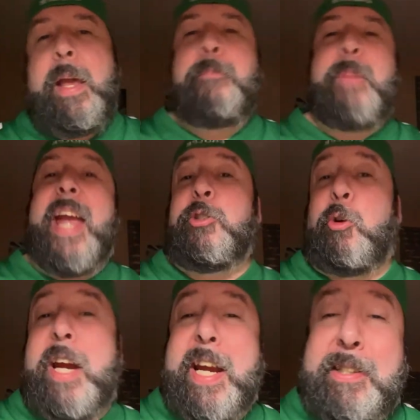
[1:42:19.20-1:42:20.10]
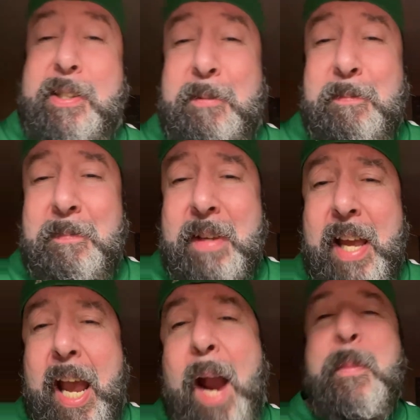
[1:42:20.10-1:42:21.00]
Patriots.
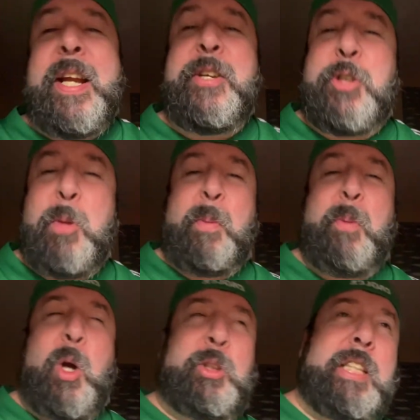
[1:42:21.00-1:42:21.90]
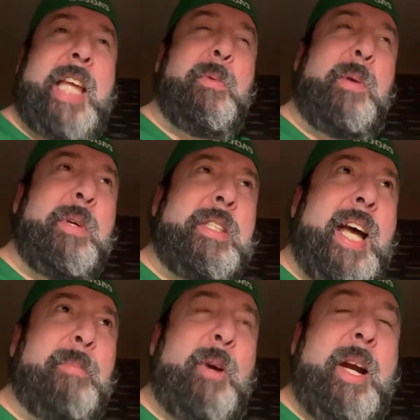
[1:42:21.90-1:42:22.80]
How many Super Bowls did they win with
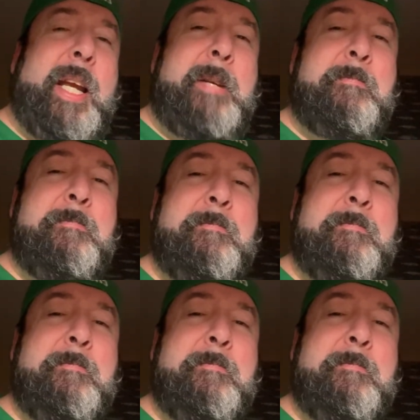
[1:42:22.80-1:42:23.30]
Tom Brady?